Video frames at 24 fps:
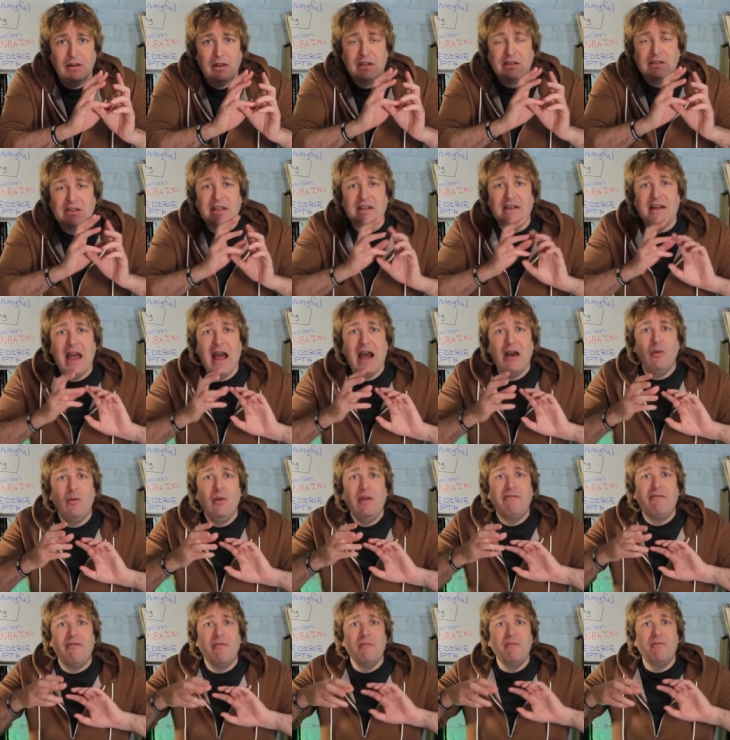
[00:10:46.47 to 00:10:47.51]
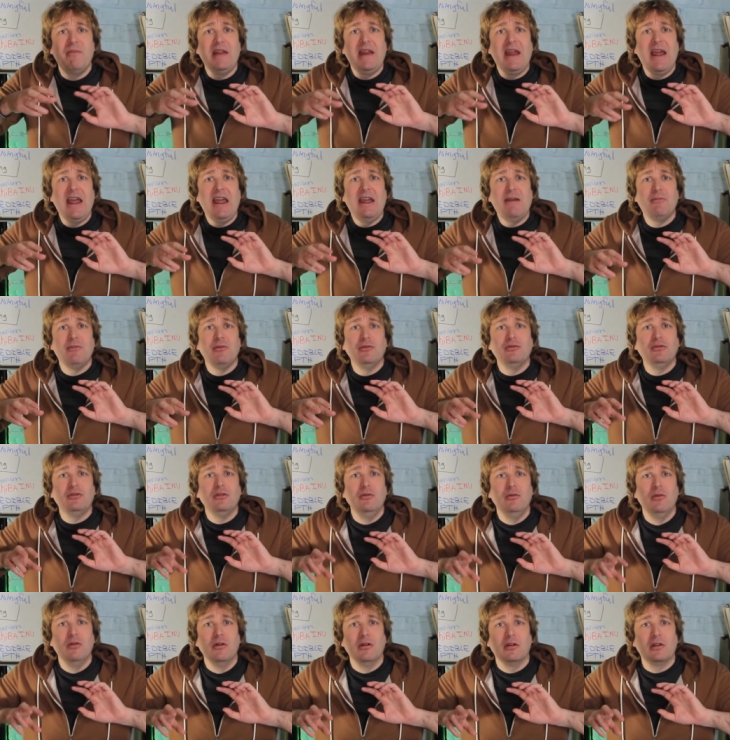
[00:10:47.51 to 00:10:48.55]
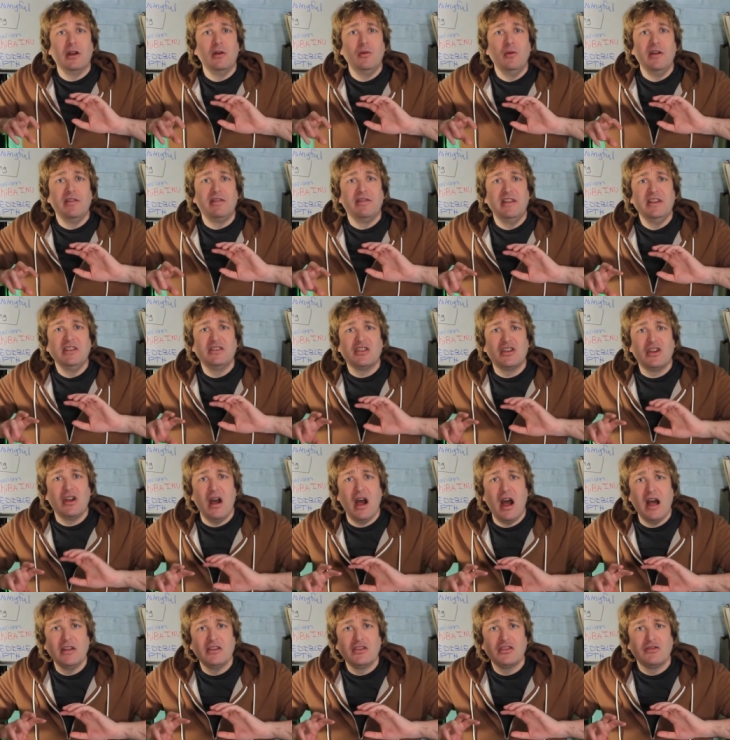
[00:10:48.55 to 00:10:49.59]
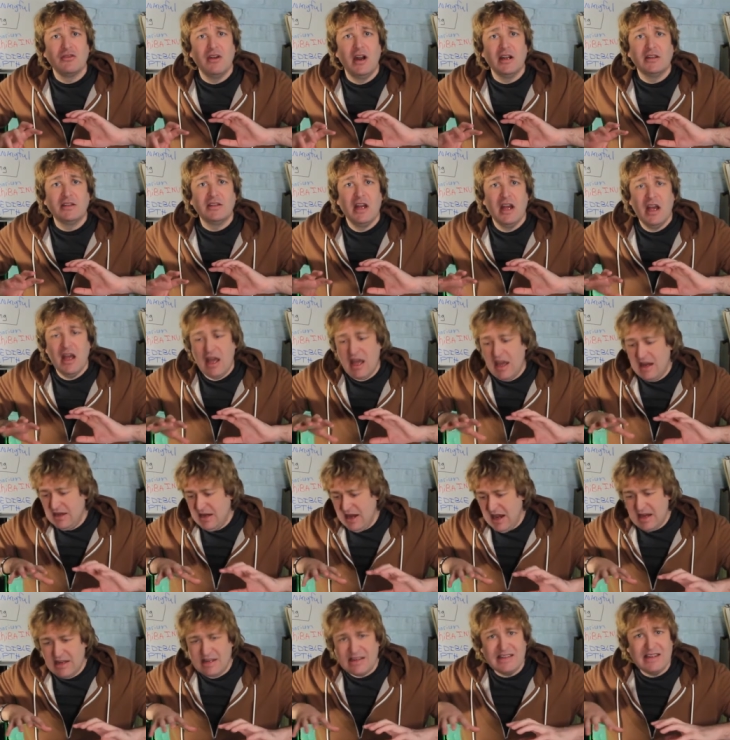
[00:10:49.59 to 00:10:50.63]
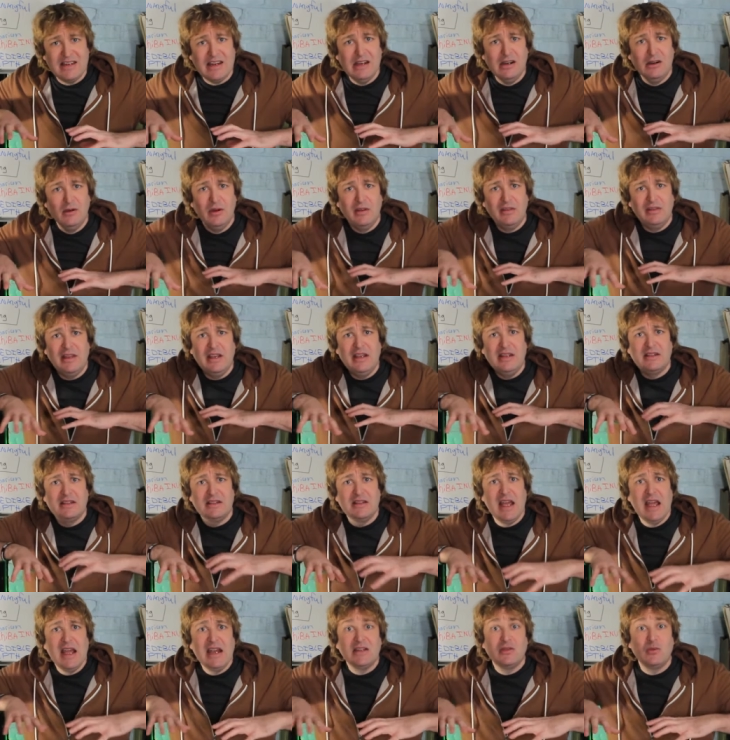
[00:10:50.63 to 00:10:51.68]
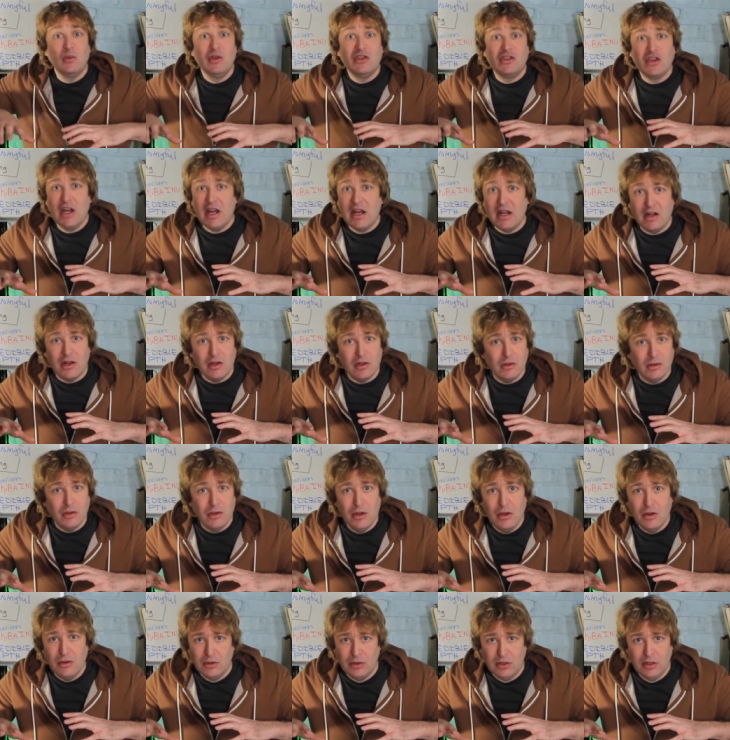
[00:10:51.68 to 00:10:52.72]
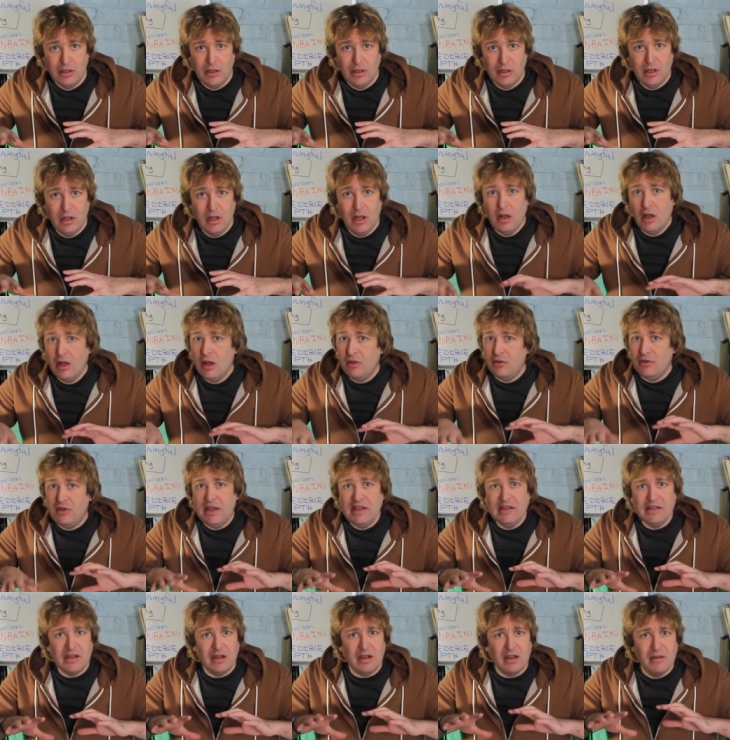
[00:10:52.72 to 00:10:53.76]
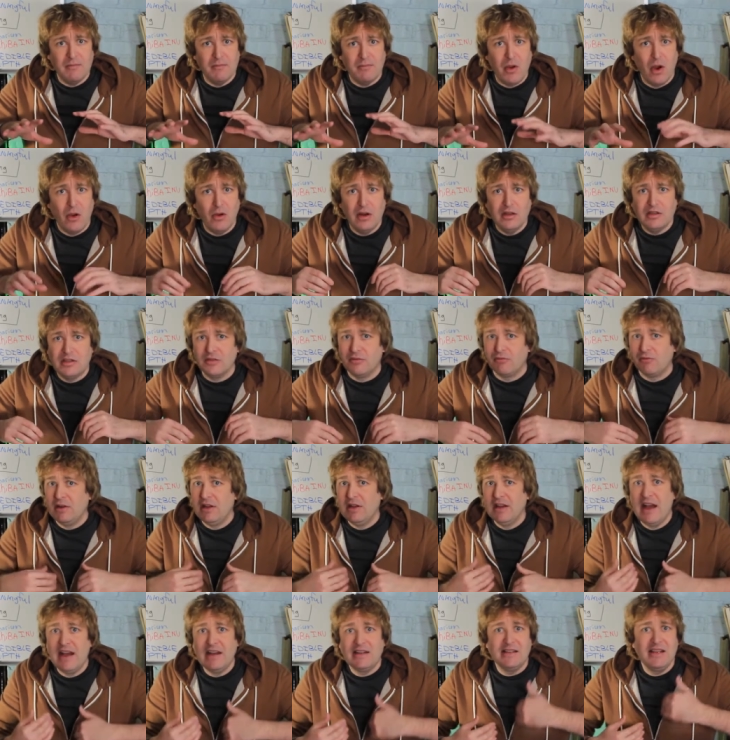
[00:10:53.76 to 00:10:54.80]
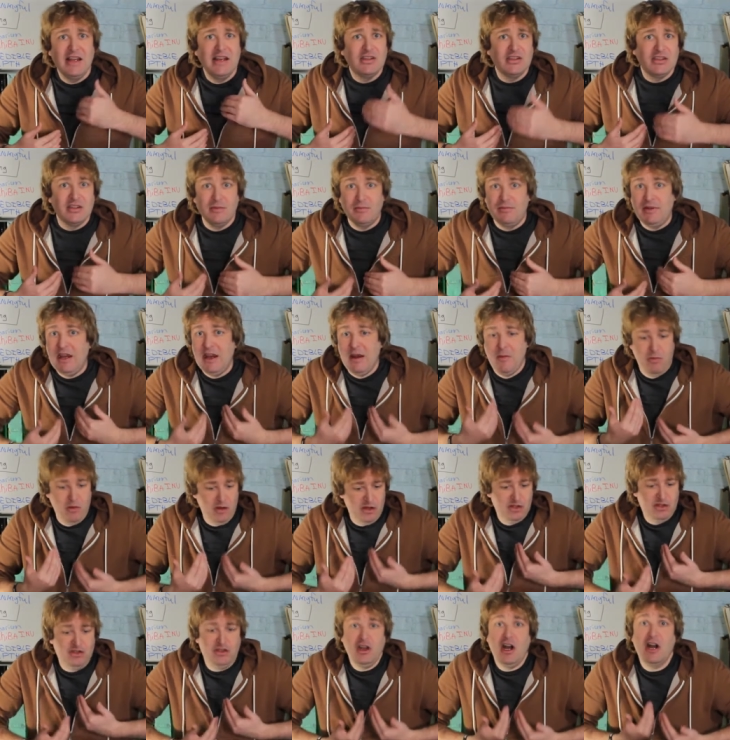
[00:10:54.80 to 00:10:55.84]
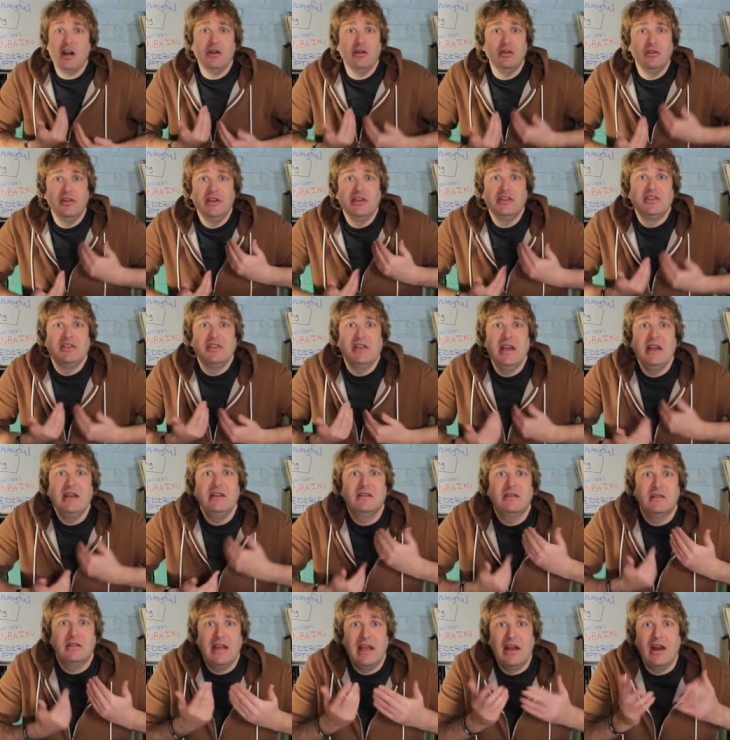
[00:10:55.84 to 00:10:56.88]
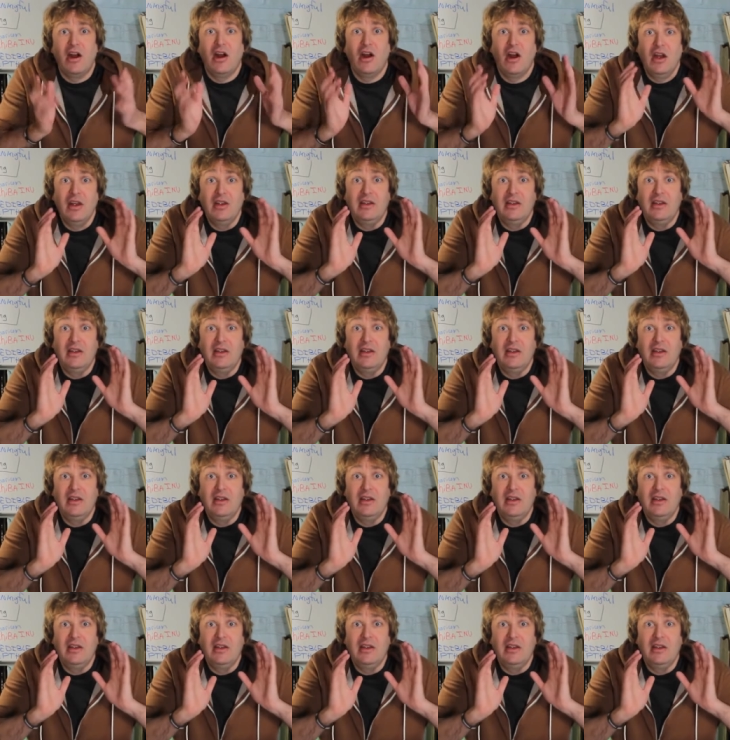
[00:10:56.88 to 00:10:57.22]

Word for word: See, now we've been able to work with this construct and, and deal with these things, which include these components of relaxation to be able to juggle this thing to get, our,